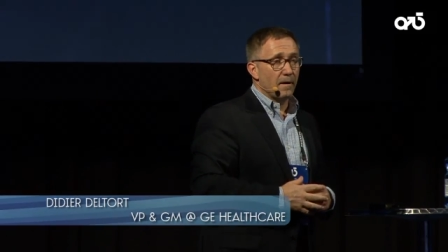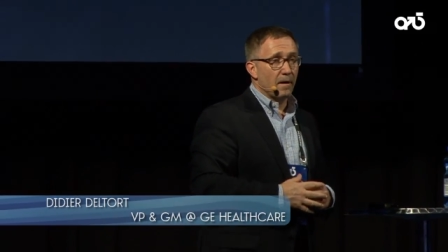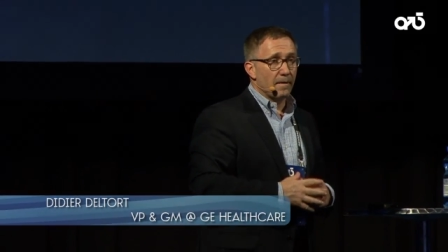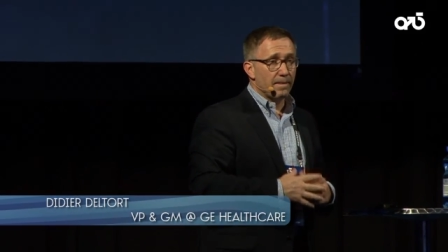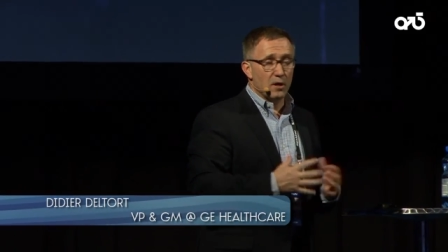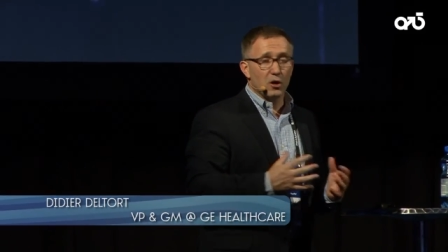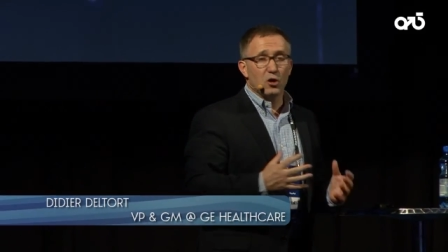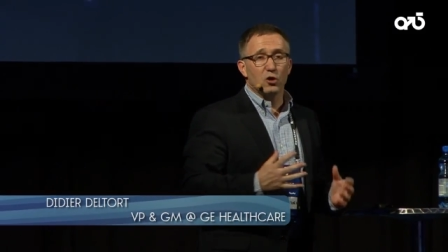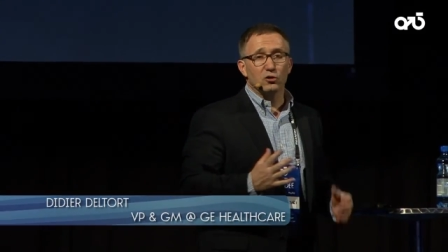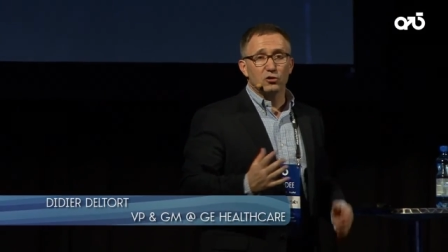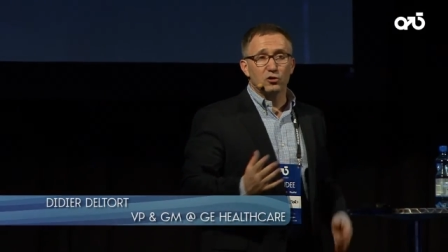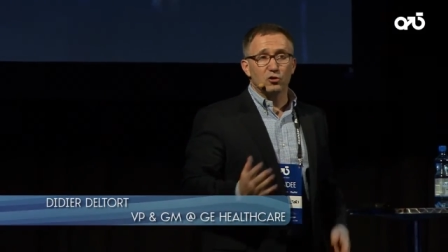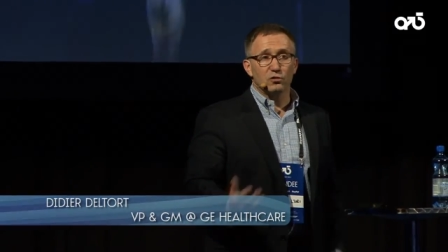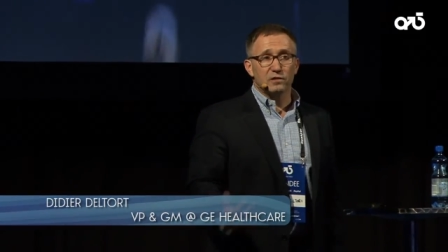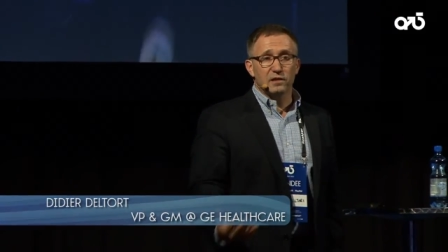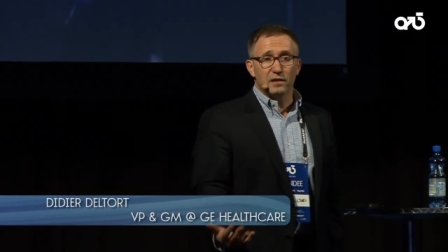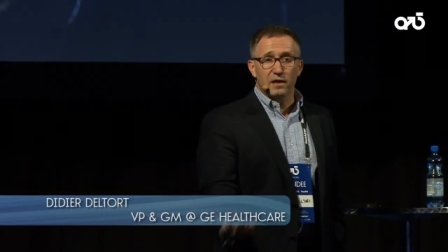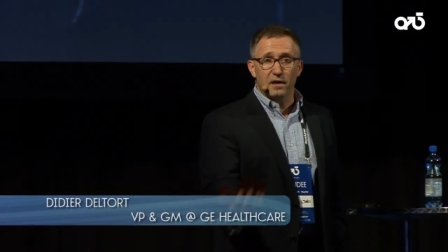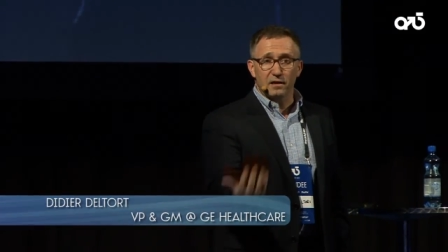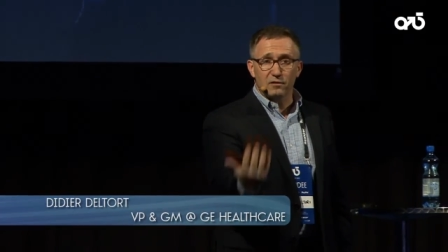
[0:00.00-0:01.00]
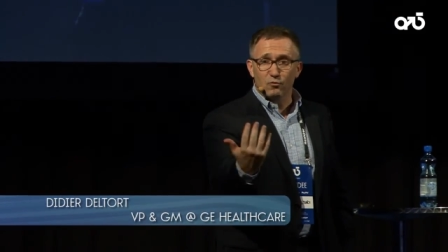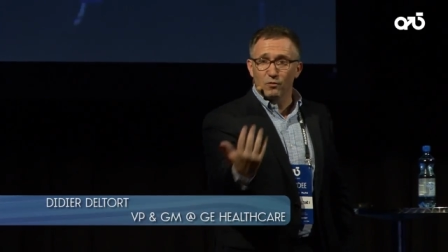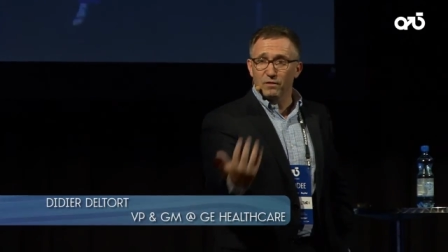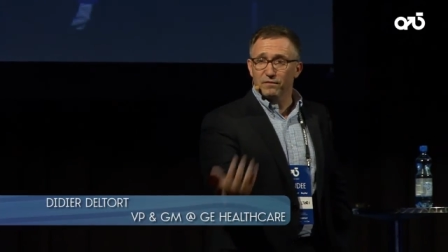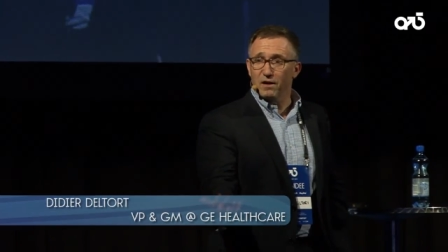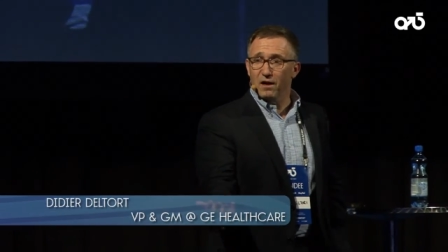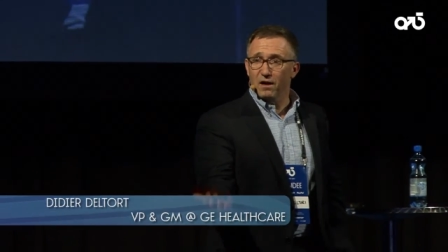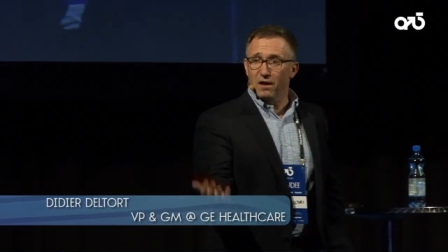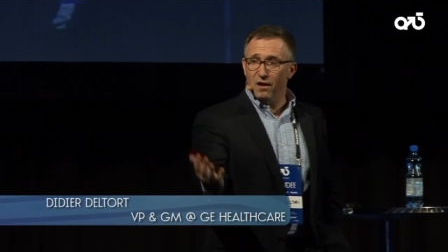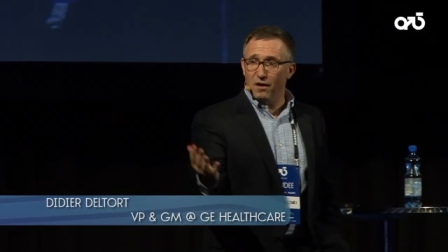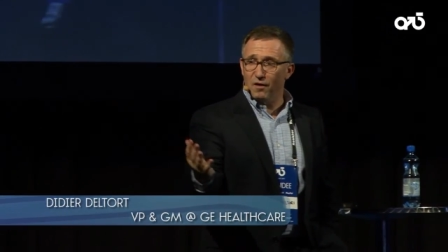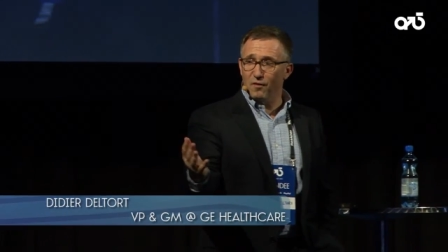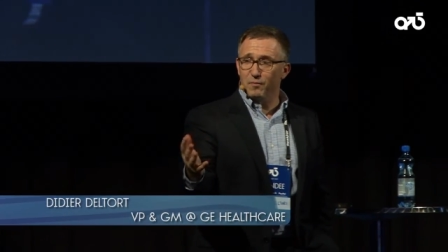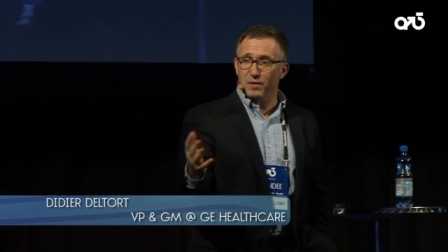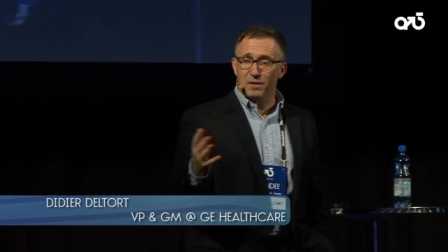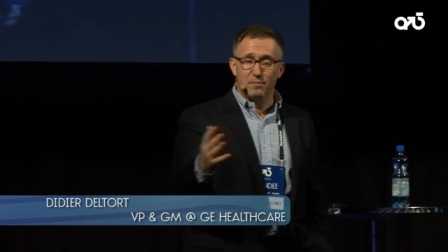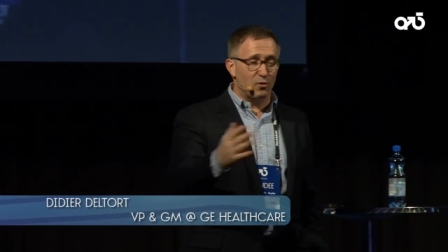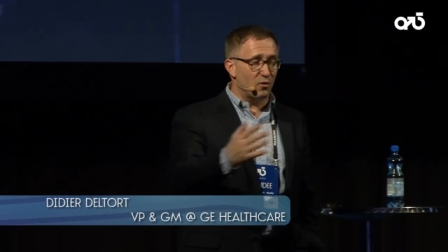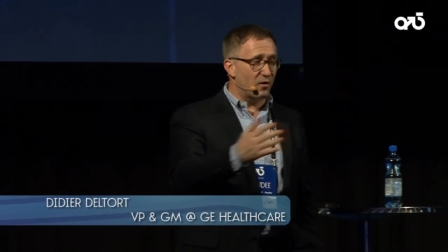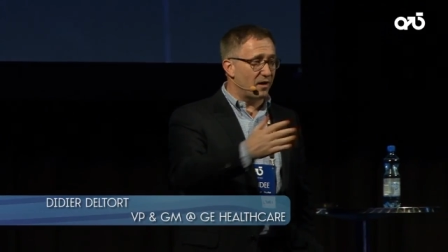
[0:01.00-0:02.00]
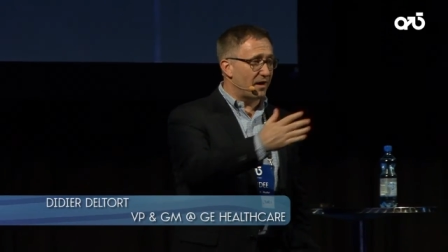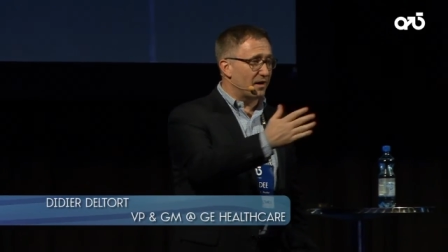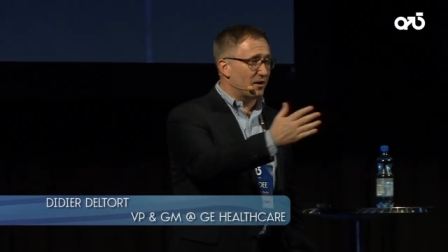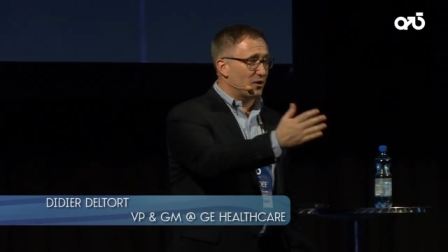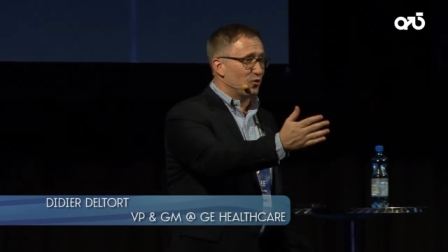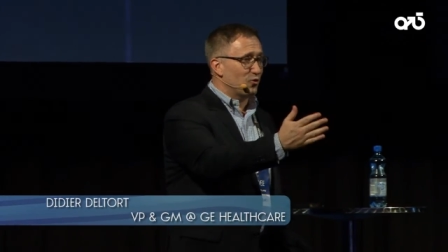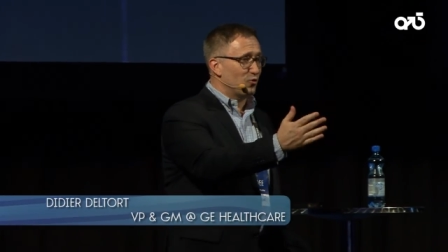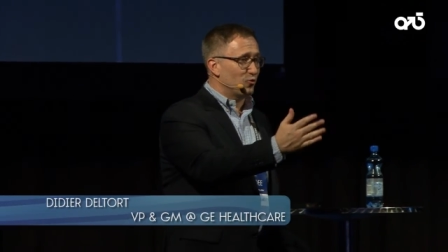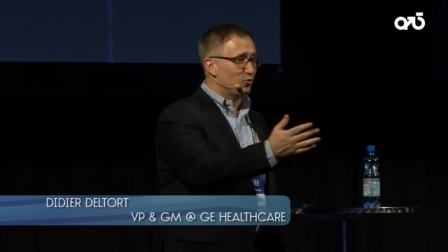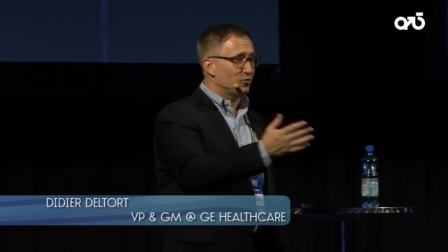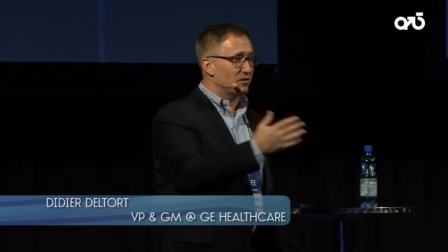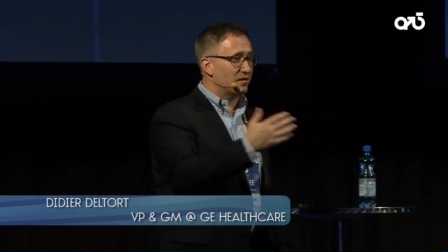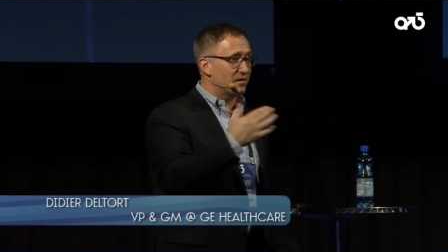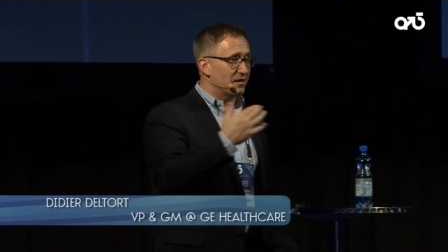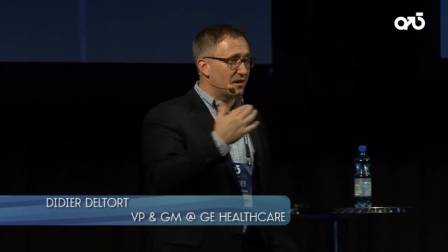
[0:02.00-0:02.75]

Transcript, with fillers: the good news is that we've got a lot of people like you,